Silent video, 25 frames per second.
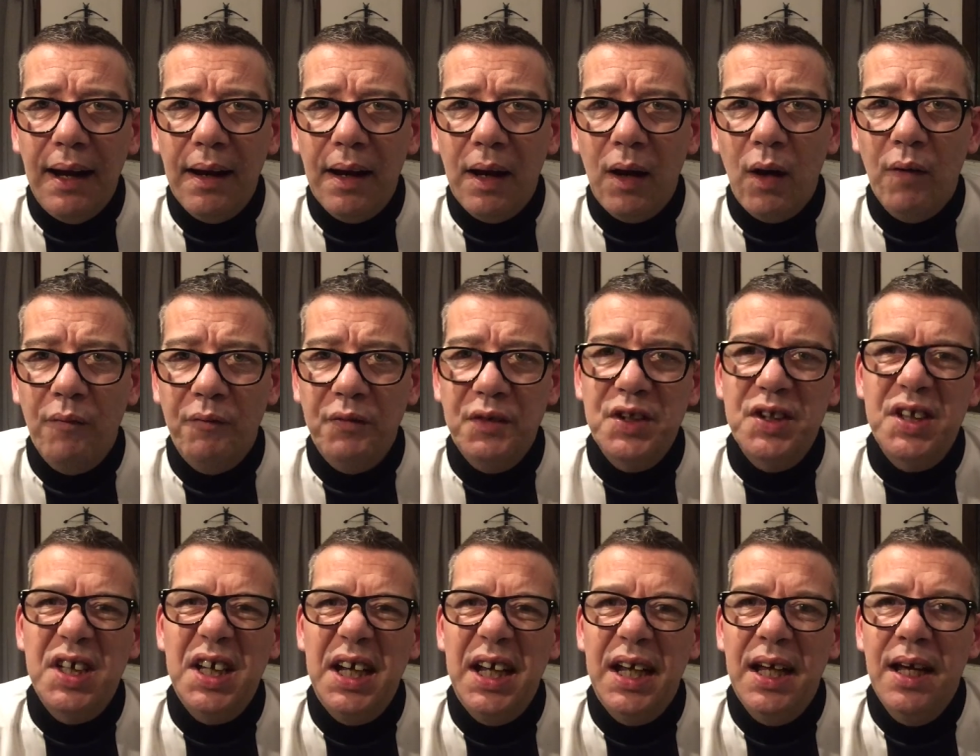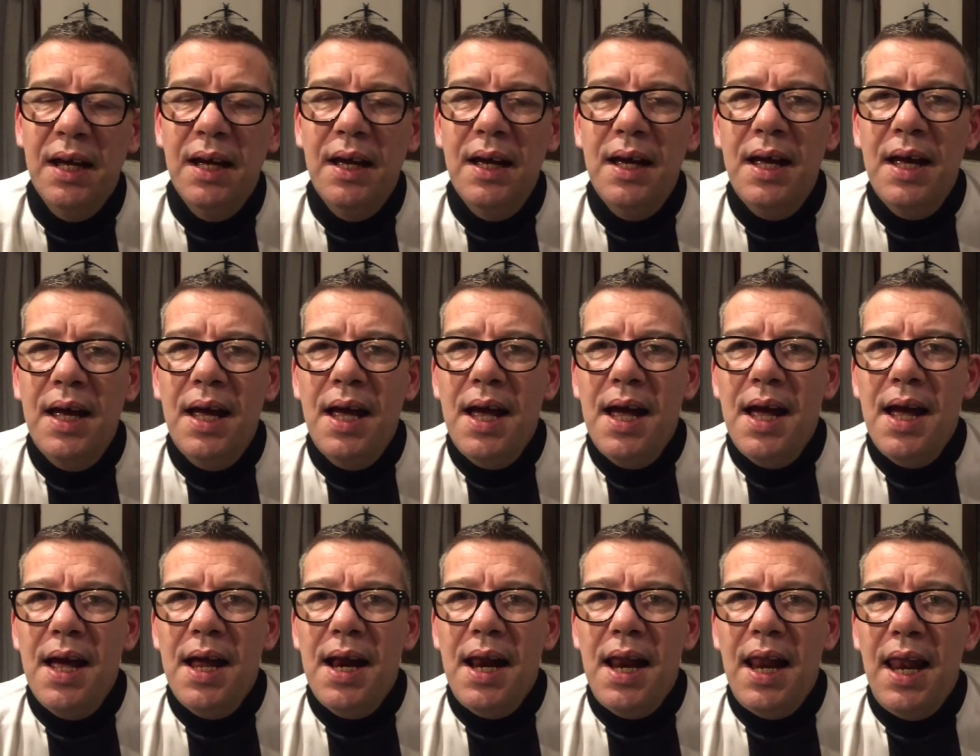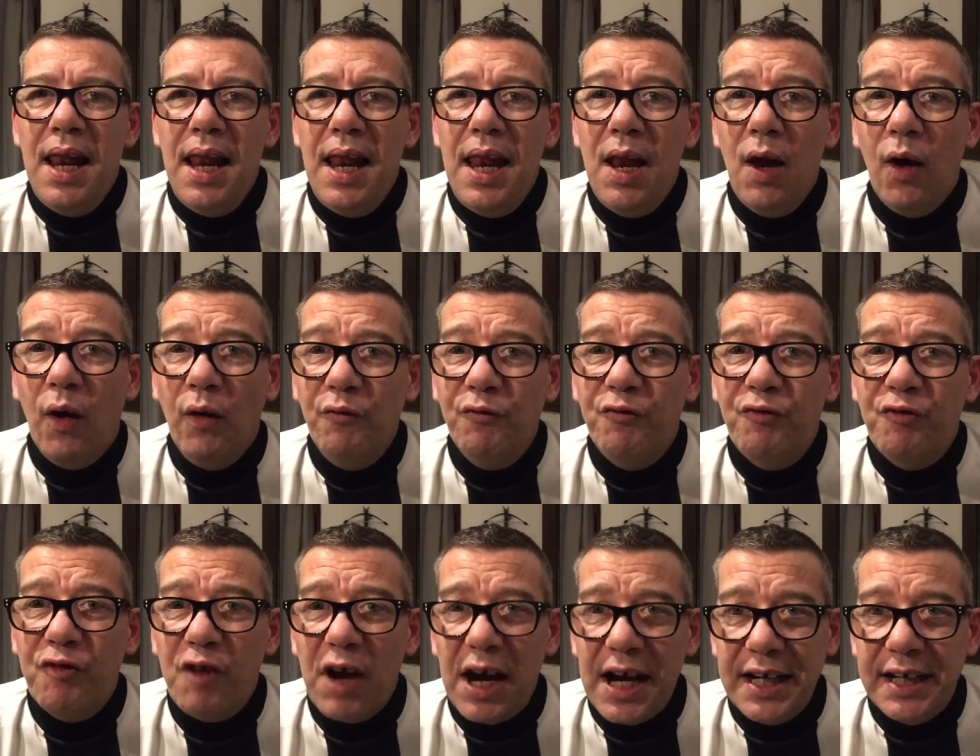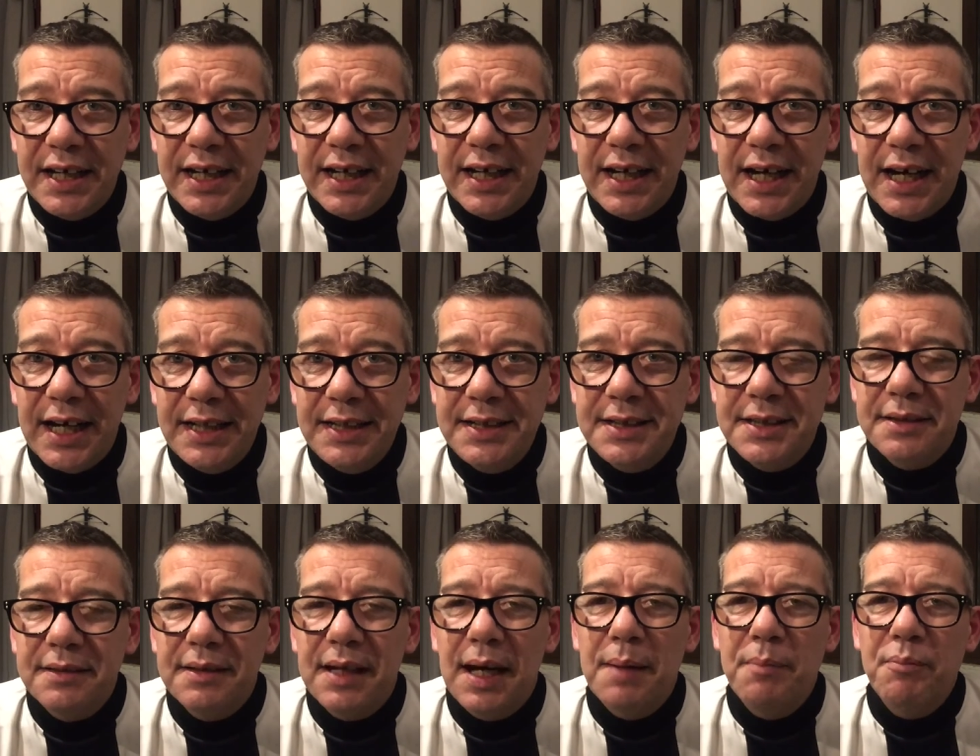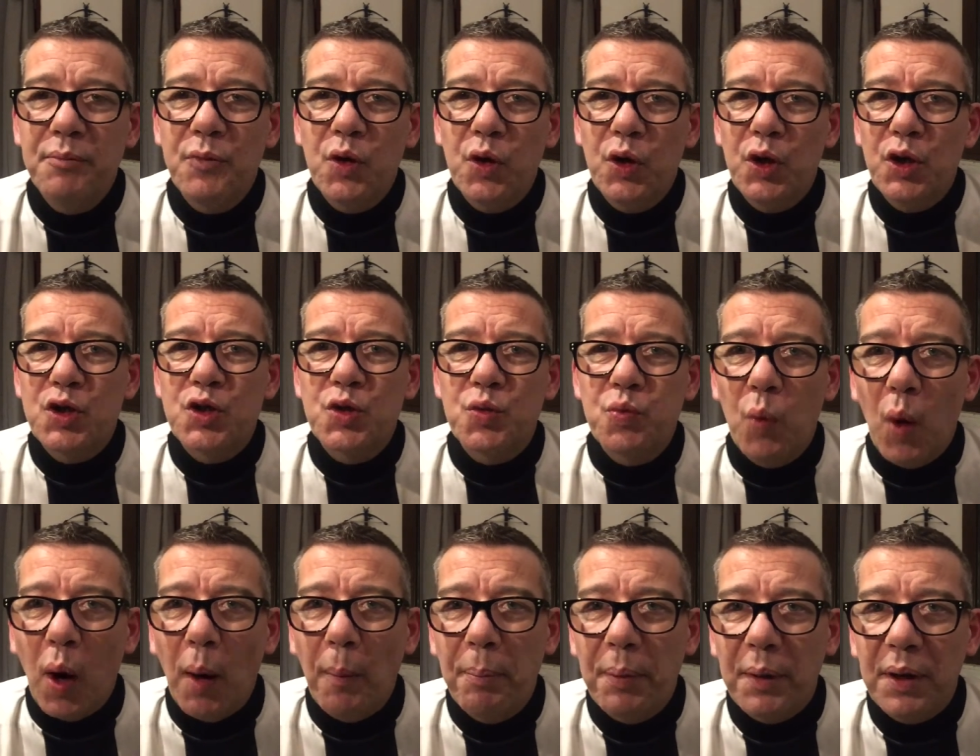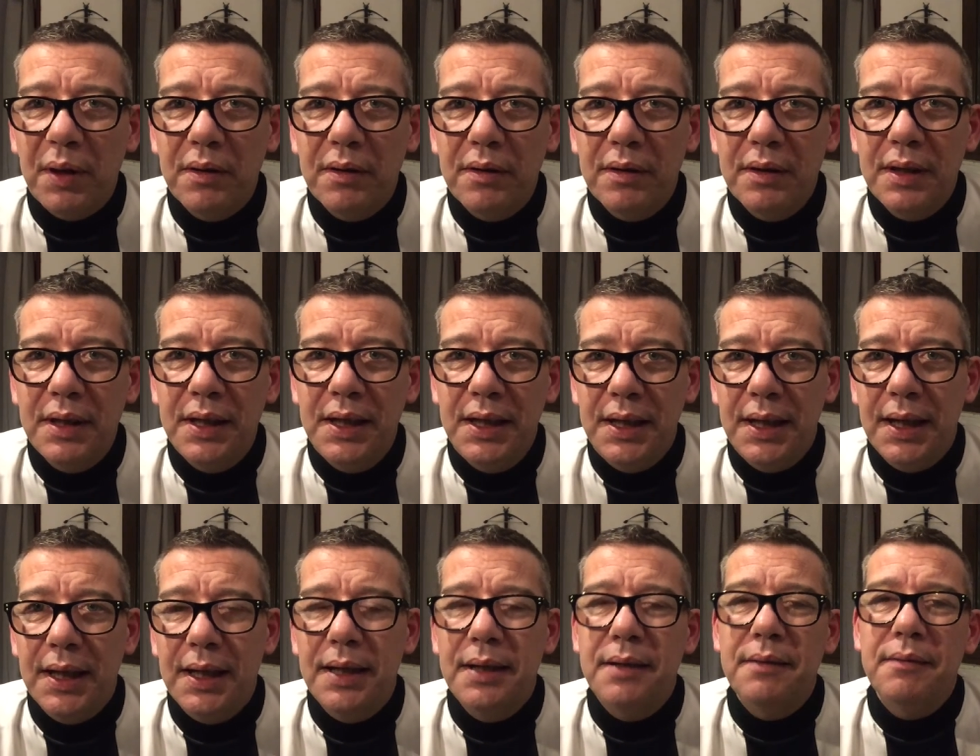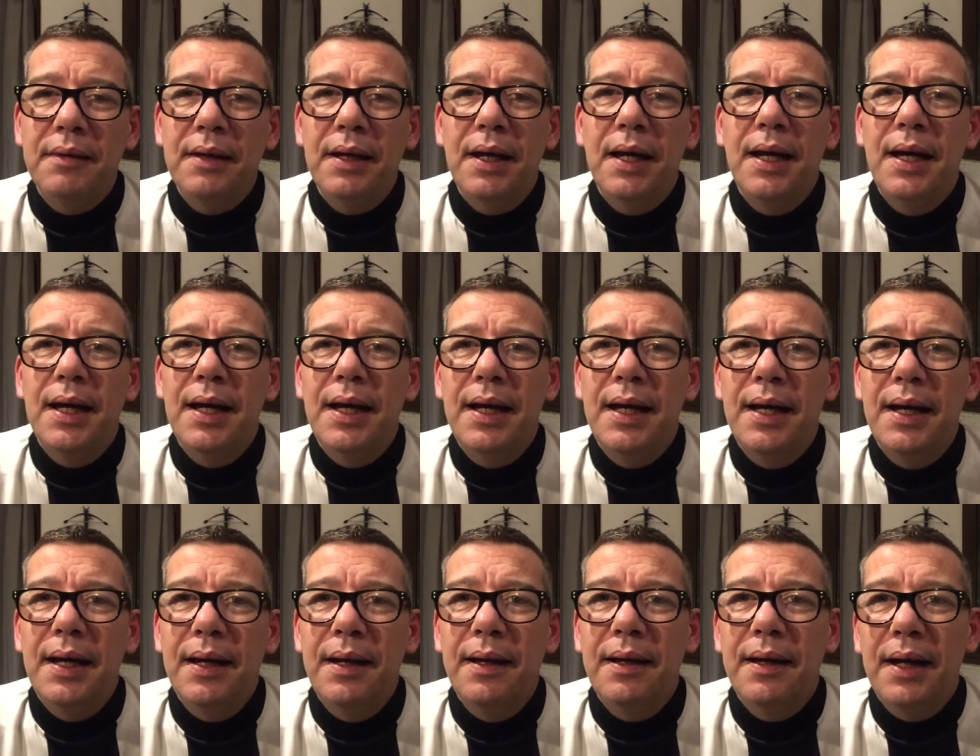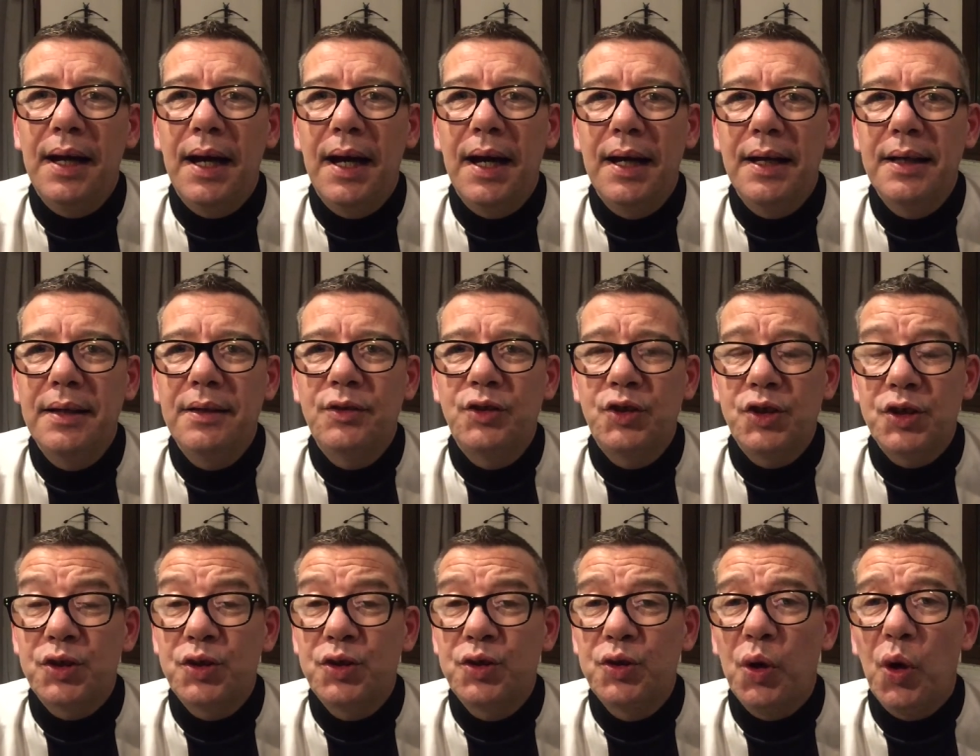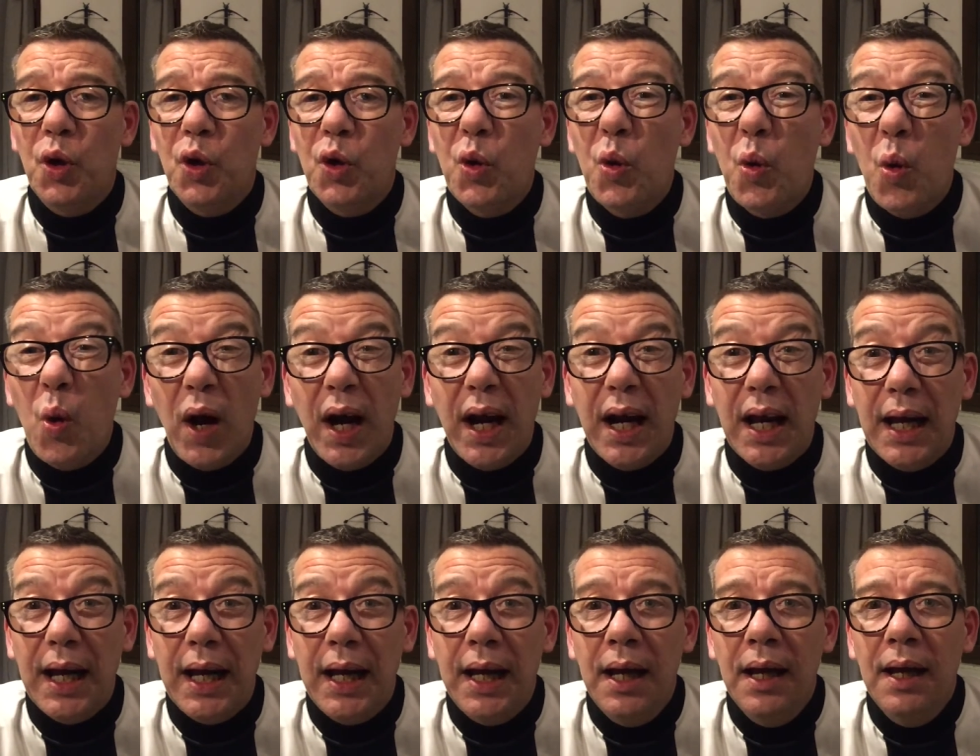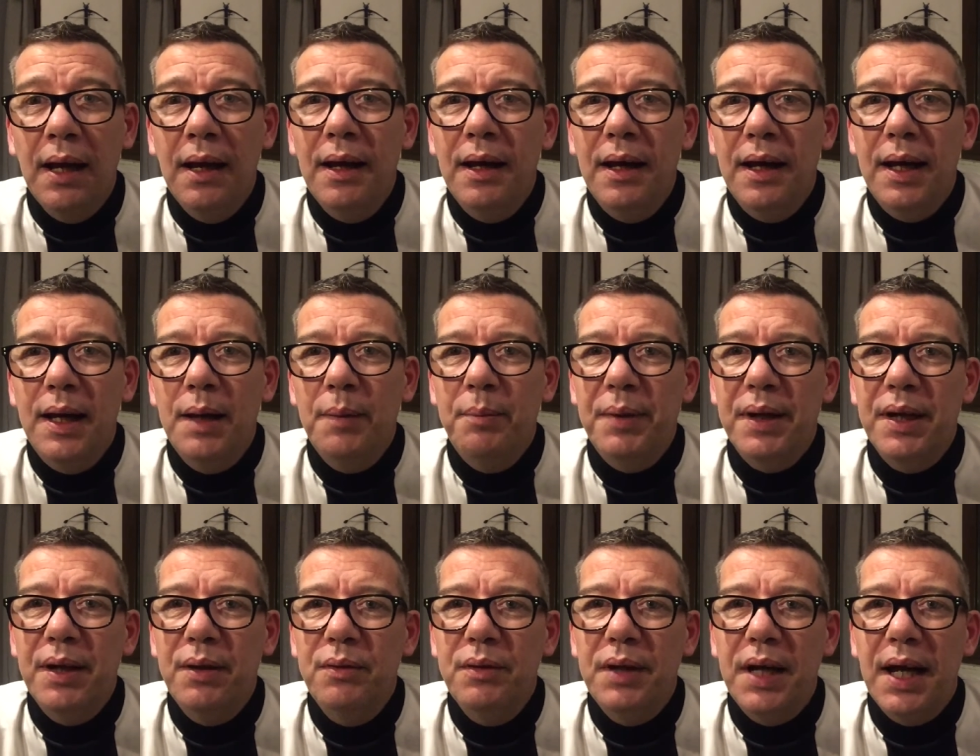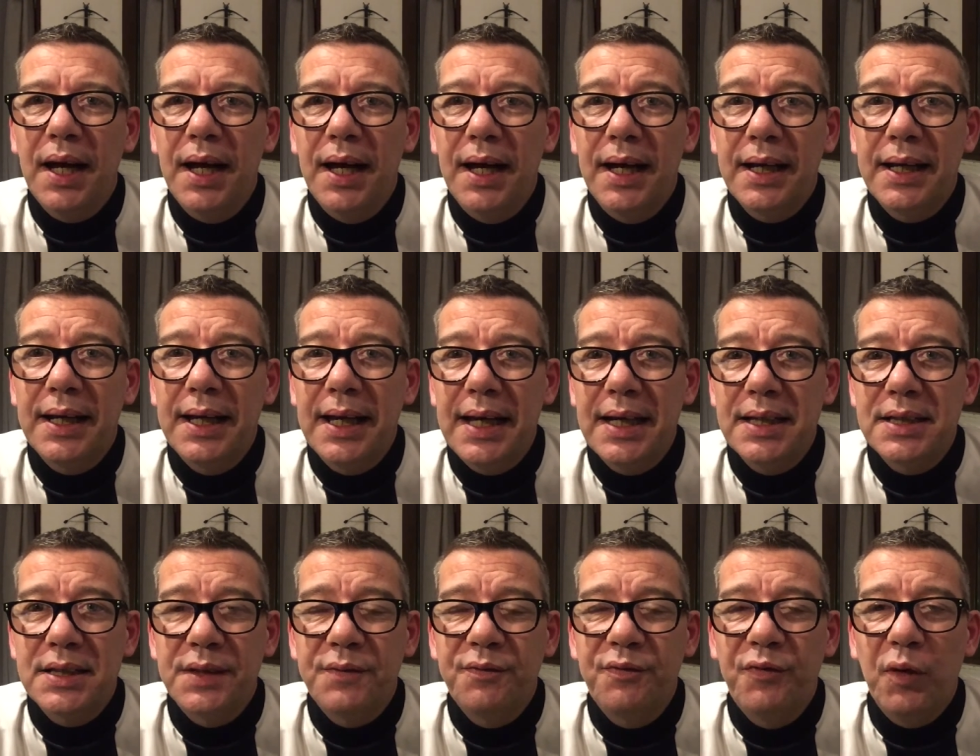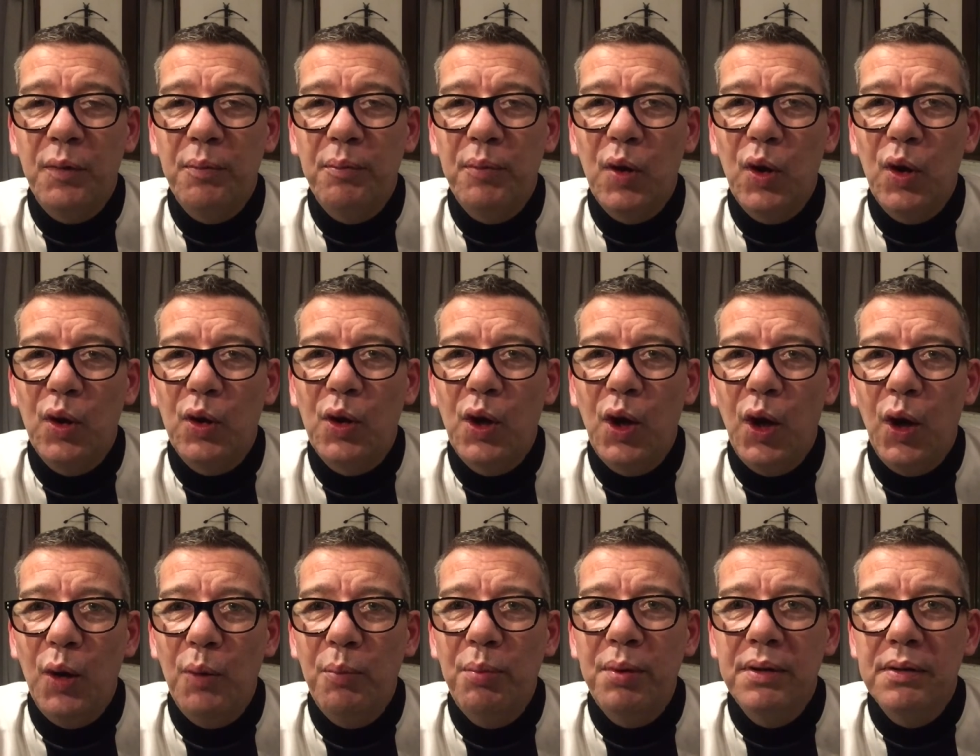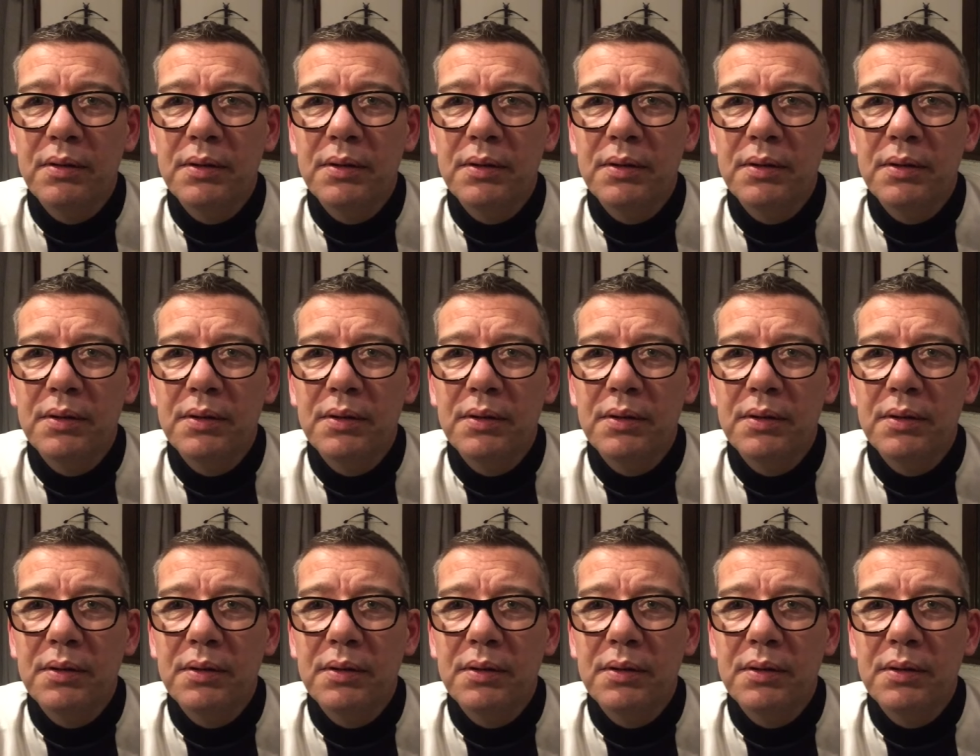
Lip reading: Obviously, on Friday night, I'm going to swap here and just talk quickly about Gateshead Football Club.